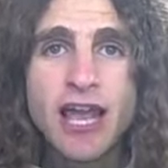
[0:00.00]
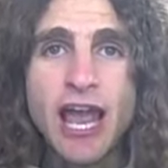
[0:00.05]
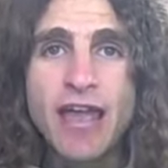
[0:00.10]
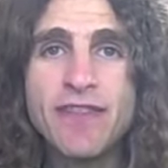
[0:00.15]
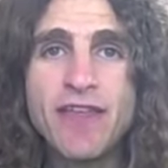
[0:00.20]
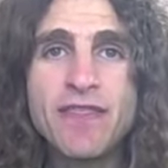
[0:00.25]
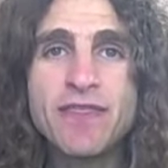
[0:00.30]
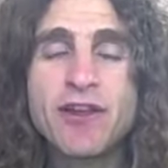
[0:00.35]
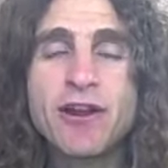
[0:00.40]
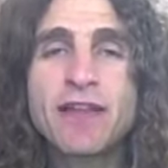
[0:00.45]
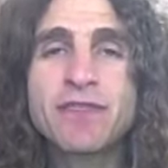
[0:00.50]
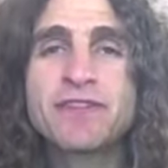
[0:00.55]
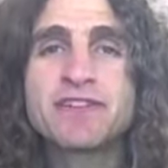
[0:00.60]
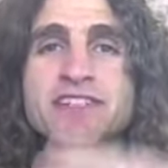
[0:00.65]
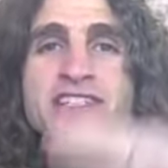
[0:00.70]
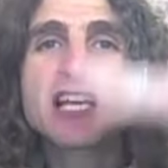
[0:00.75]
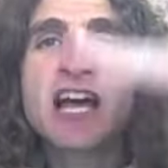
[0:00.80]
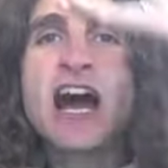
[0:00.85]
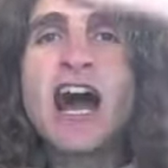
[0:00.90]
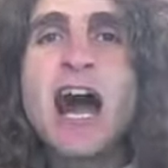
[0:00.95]
And then they're at the
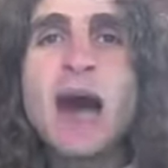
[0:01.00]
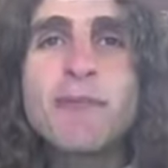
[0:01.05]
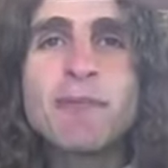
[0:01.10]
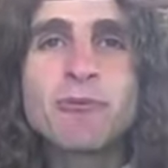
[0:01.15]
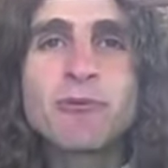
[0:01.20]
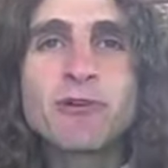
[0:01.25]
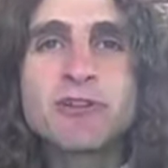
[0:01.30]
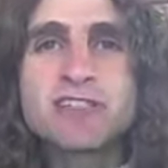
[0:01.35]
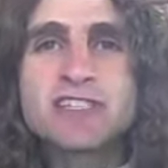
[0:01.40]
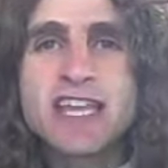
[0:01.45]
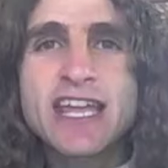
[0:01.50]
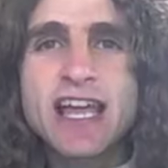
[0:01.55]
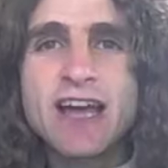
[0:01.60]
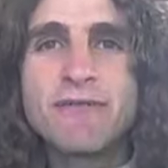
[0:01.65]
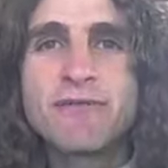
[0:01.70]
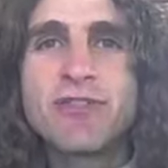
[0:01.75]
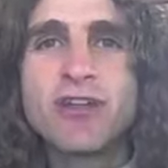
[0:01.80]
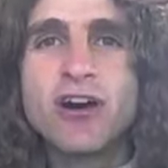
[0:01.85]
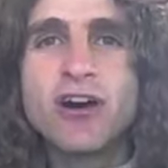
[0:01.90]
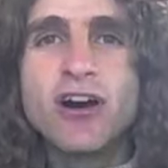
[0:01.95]
top, we'll say,
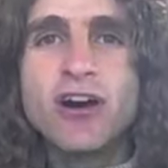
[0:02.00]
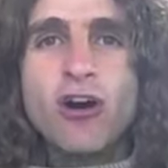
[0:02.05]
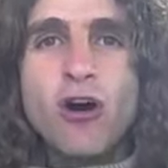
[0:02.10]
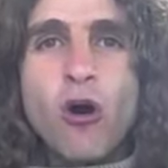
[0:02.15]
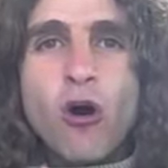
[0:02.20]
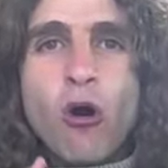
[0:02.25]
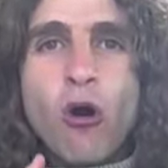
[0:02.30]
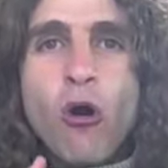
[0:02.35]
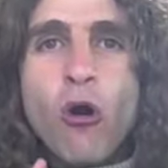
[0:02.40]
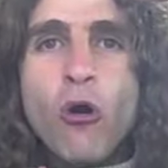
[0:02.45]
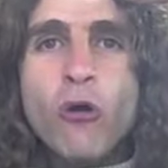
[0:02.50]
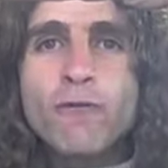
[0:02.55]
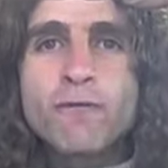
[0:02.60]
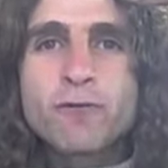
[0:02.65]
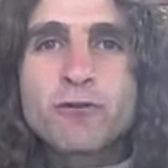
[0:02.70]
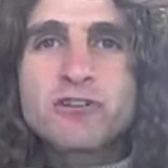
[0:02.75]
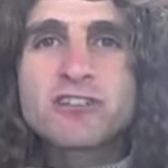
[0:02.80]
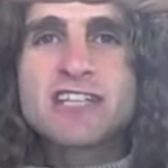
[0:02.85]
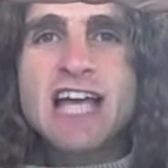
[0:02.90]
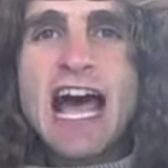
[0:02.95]
of the whole
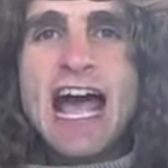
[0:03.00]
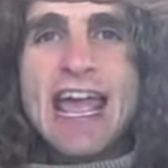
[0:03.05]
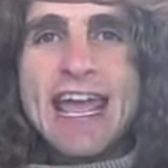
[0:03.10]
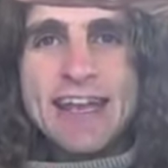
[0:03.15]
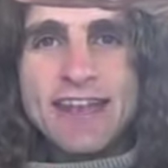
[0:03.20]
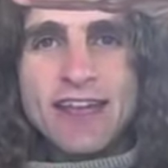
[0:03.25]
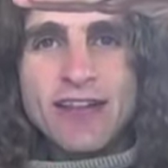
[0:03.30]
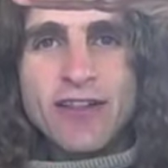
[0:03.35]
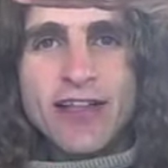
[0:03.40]
foods diet.